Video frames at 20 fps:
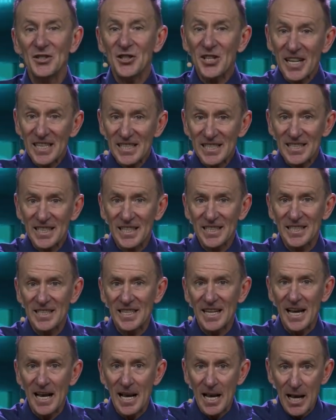
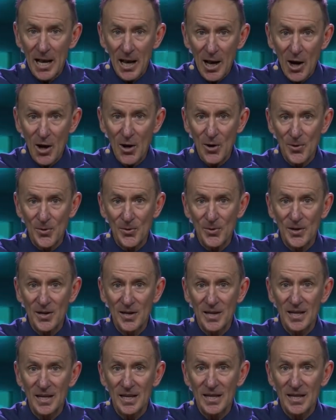chastity alone